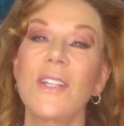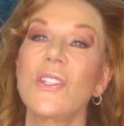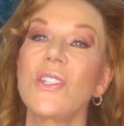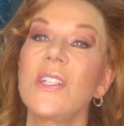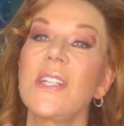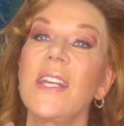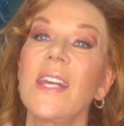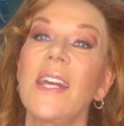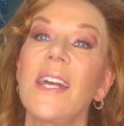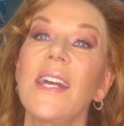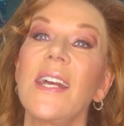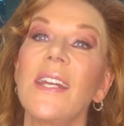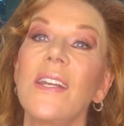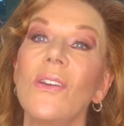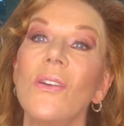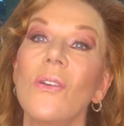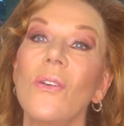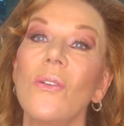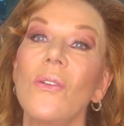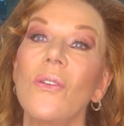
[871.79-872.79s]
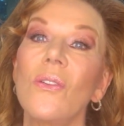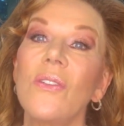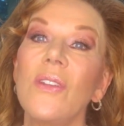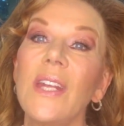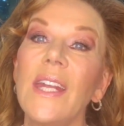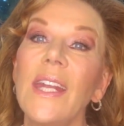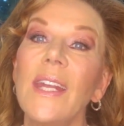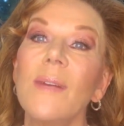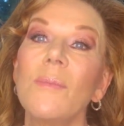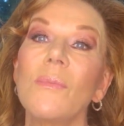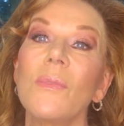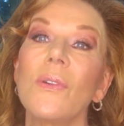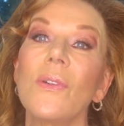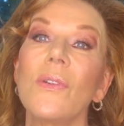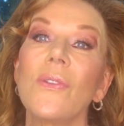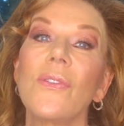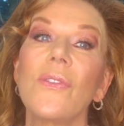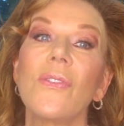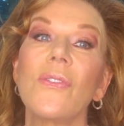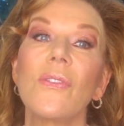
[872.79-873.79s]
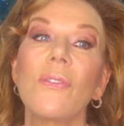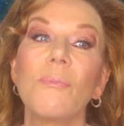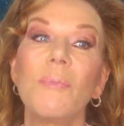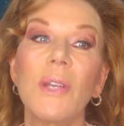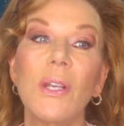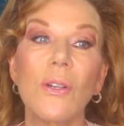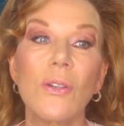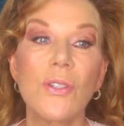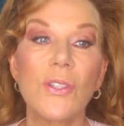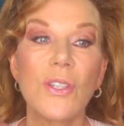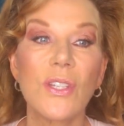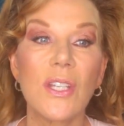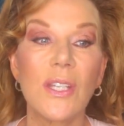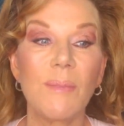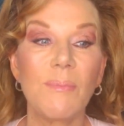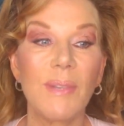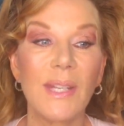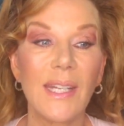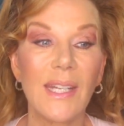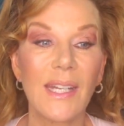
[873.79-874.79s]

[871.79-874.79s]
she had all the emeralds because she'd been